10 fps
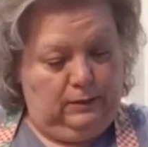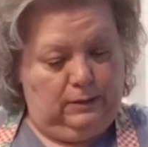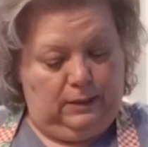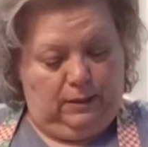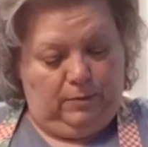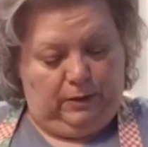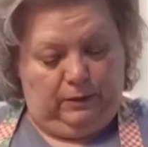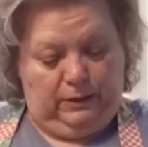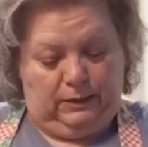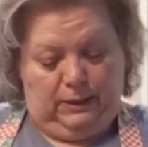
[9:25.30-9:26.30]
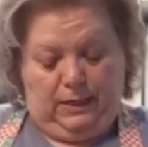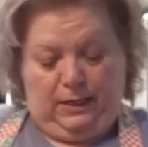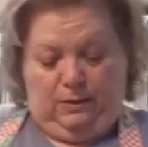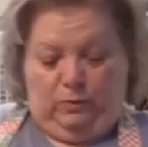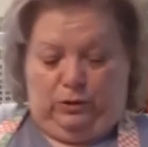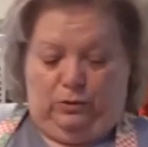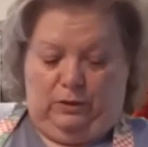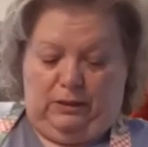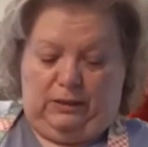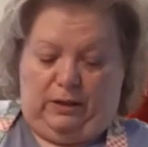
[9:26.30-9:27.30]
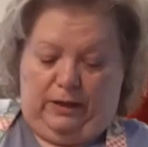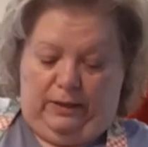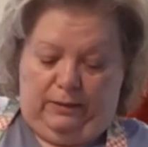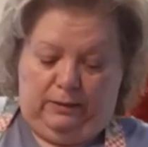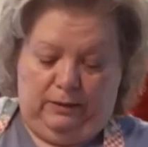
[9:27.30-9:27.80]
see about this again. We'll do this side.